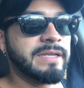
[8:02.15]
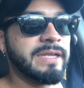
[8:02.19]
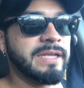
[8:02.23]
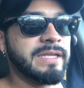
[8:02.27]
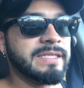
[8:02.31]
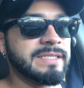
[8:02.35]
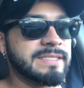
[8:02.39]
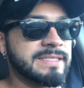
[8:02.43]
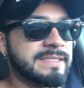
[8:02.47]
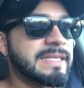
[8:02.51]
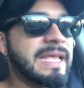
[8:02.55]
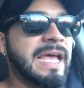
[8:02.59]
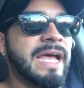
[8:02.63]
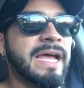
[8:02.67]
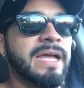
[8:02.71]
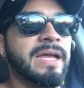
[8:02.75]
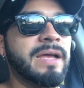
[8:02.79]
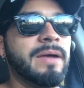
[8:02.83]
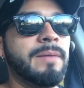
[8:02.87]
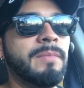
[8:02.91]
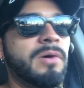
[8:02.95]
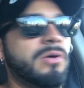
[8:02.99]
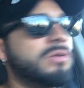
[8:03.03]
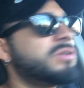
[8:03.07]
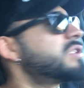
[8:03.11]
and it's that
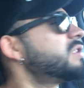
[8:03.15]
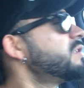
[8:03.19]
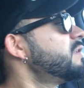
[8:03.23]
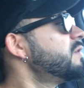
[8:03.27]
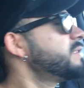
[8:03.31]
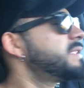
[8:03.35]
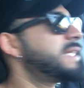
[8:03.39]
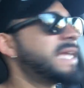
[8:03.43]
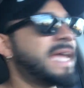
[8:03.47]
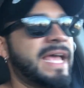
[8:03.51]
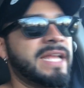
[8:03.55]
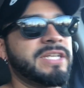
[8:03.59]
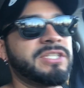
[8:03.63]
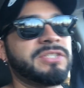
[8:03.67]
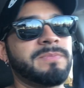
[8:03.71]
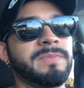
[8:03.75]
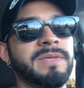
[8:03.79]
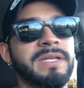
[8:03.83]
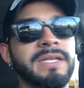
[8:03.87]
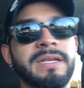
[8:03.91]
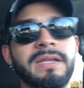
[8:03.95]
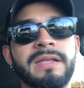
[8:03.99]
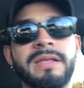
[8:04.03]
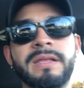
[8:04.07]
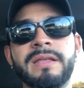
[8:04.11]
emotional
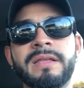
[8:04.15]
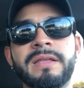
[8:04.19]
attachment,